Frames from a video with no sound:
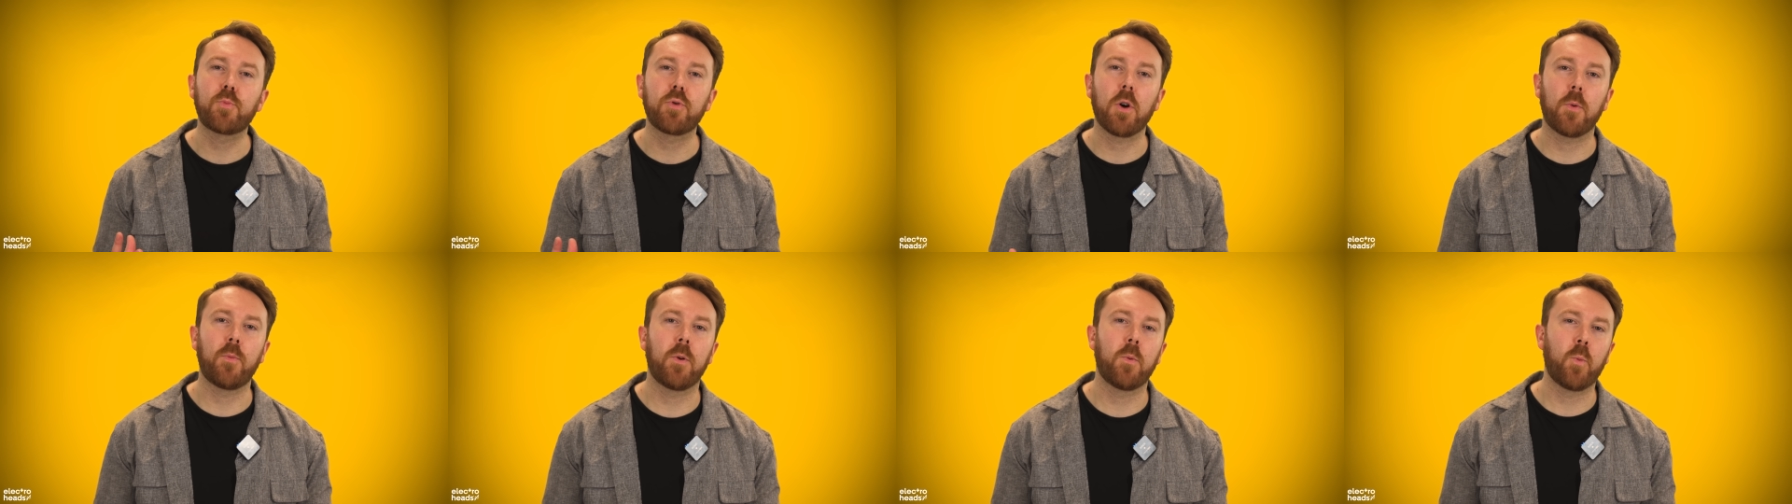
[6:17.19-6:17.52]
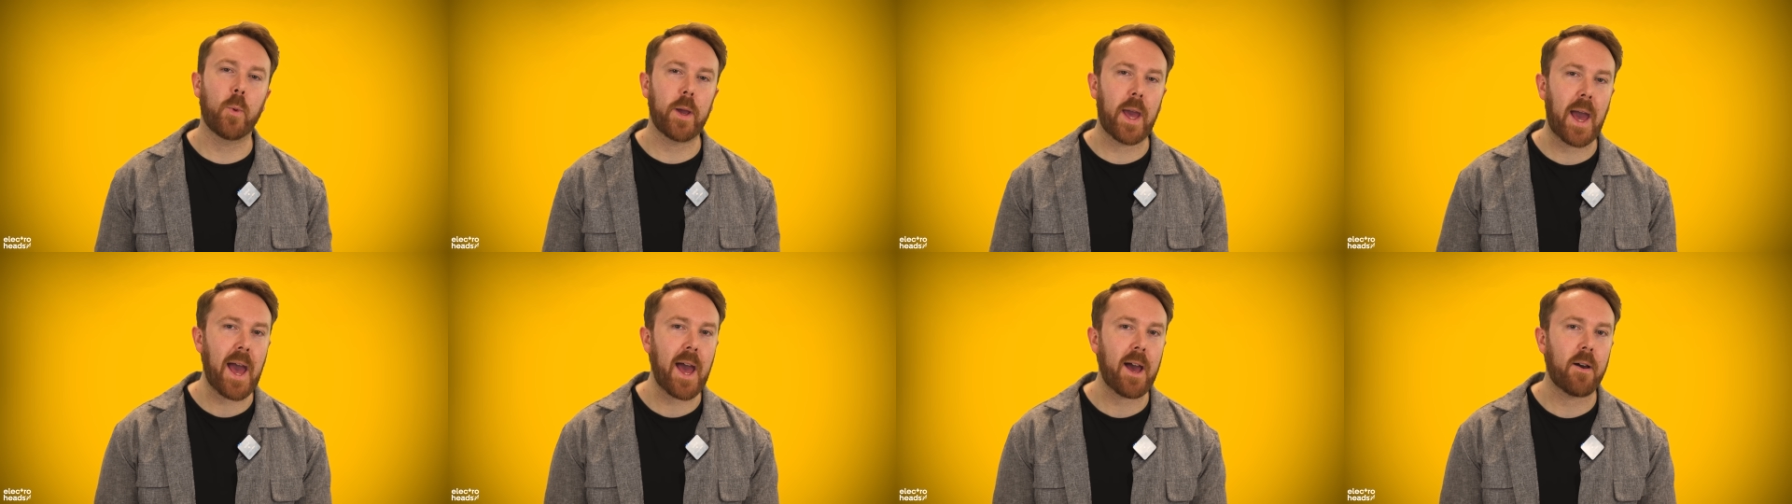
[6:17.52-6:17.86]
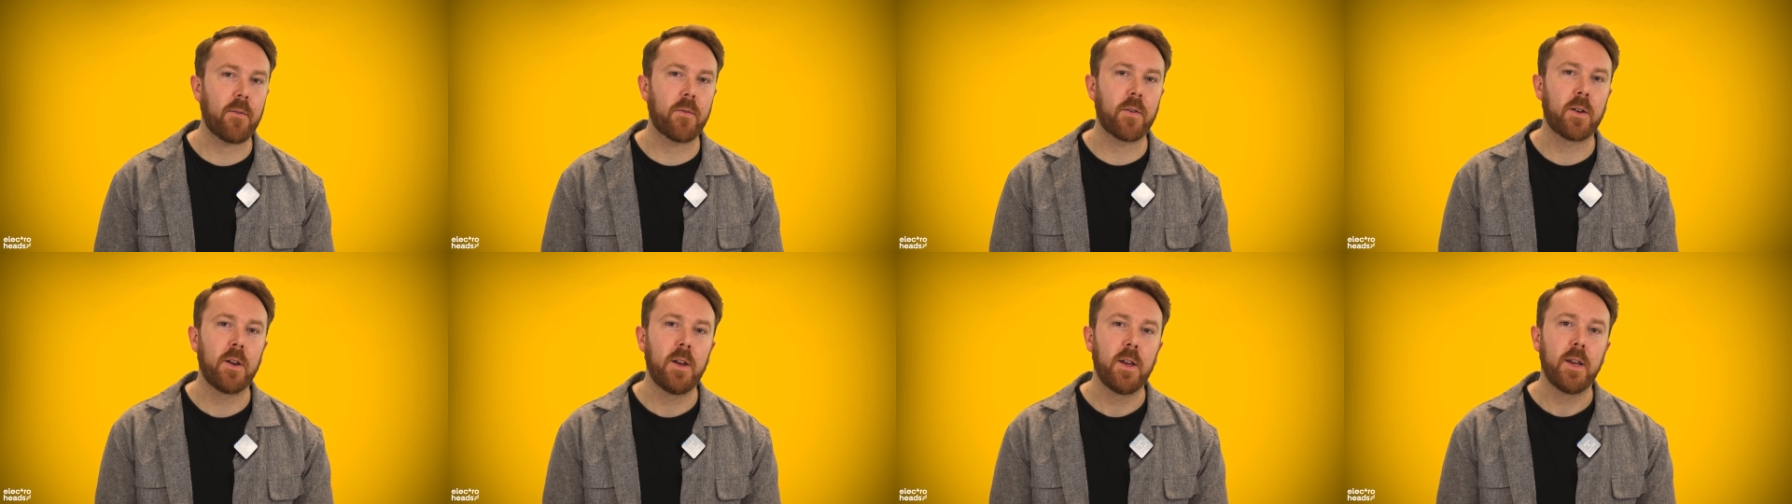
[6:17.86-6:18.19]
problem we
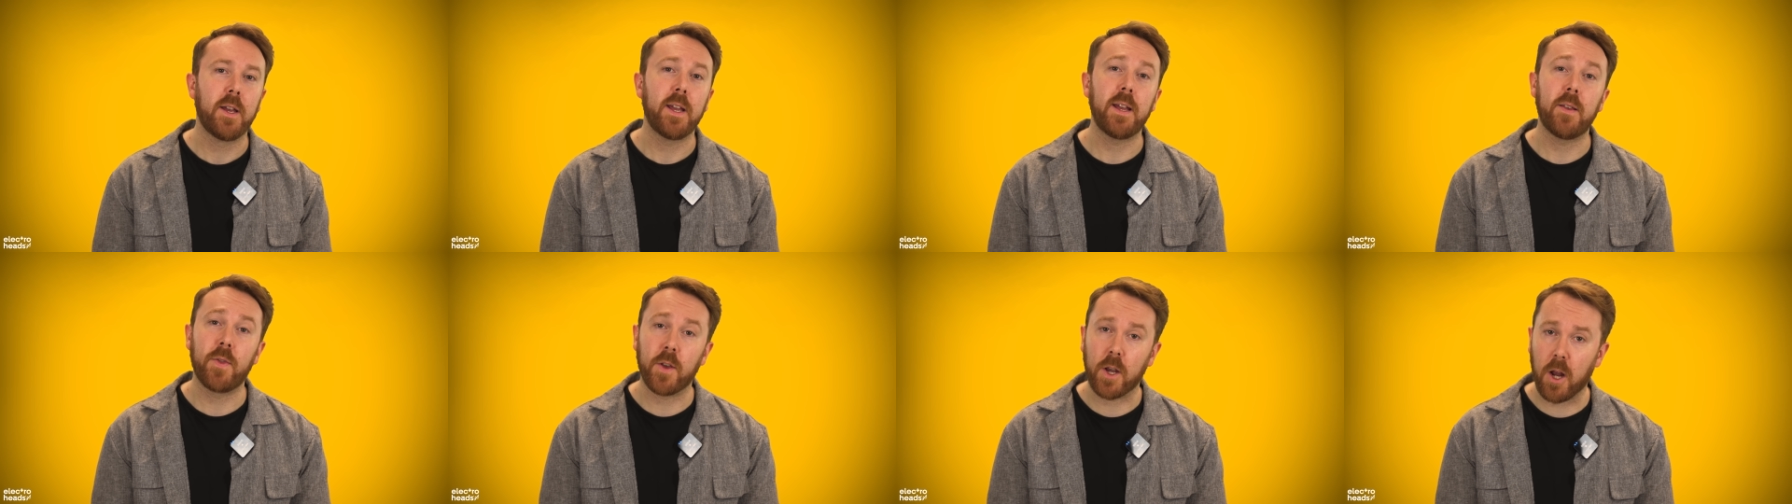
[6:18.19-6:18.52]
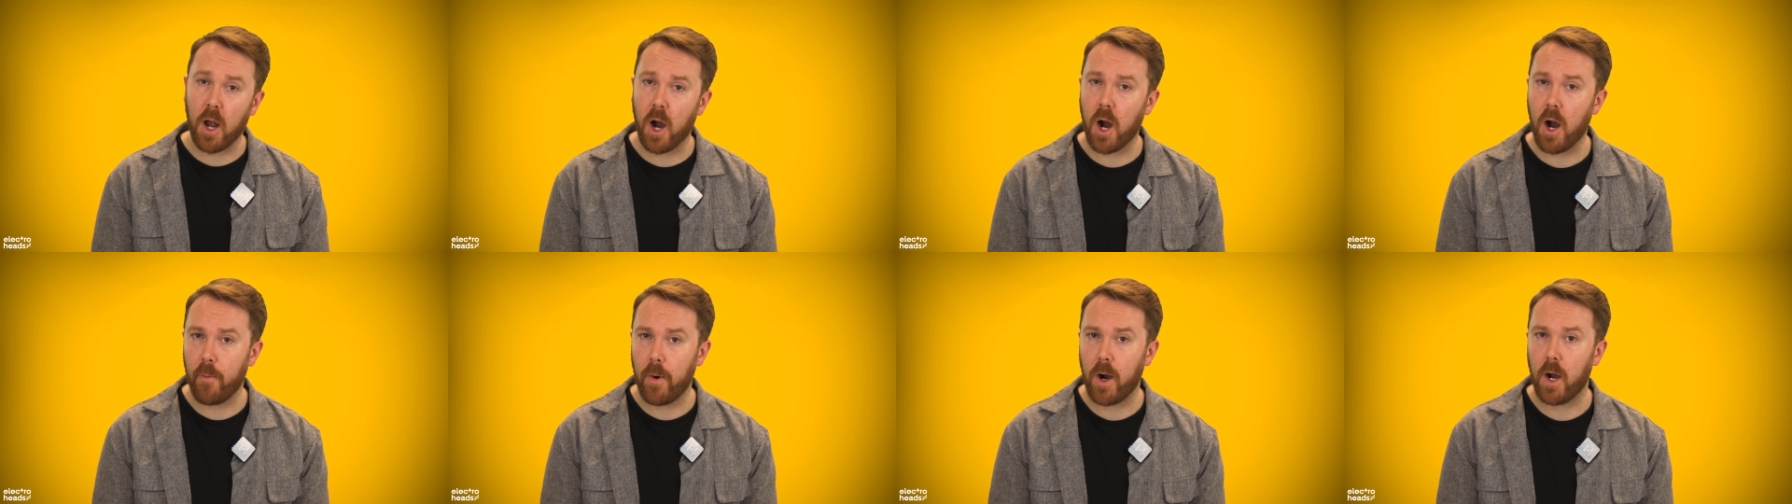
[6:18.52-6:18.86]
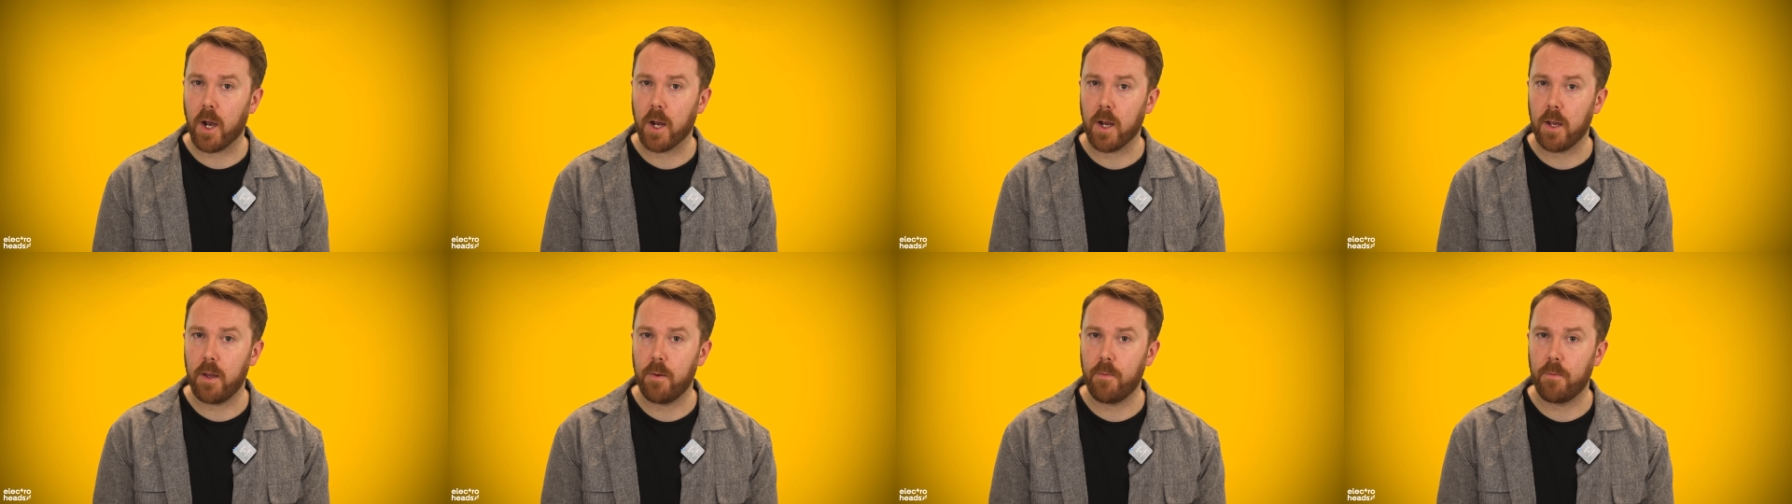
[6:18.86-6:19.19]
have in the car
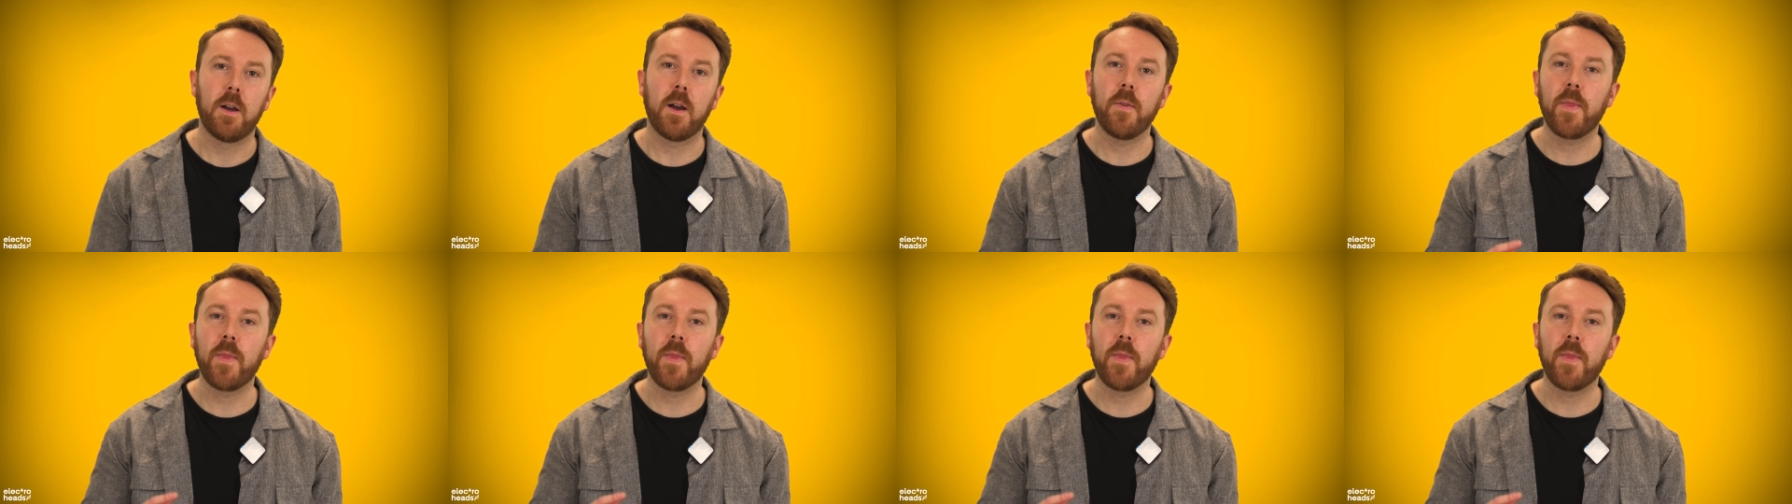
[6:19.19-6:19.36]
market.